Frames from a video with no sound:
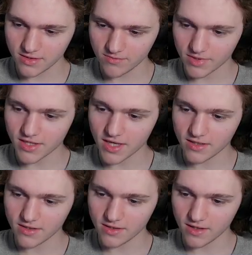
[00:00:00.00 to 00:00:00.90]
But
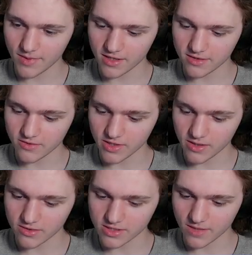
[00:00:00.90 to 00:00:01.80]
then apparently when I
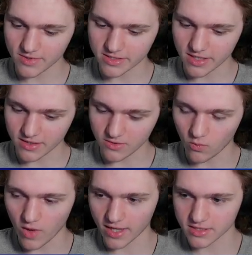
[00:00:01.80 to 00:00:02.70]
looked it up, it's like the
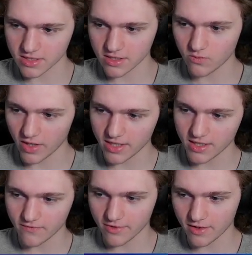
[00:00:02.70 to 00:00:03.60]
waxing and waning
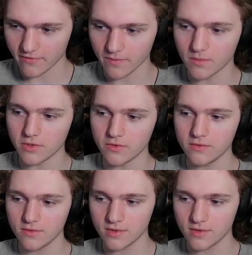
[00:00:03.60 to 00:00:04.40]
of a moon.